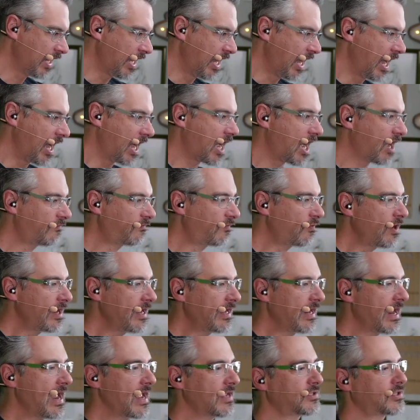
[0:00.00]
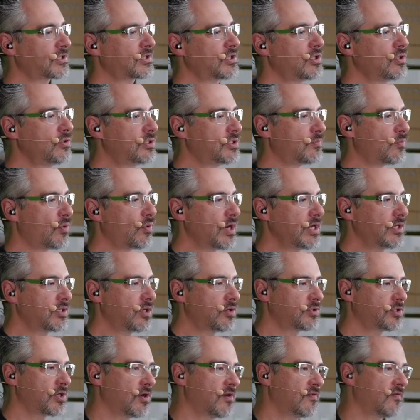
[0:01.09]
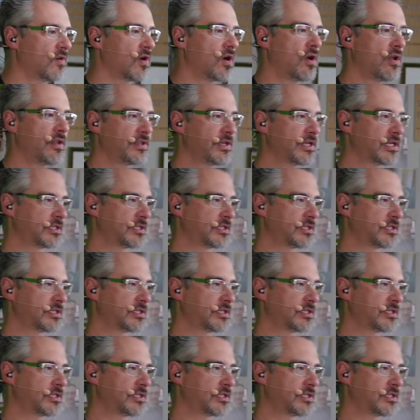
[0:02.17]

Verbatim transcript: Uh, Frank asks, "Who's the Brent Ozar for all things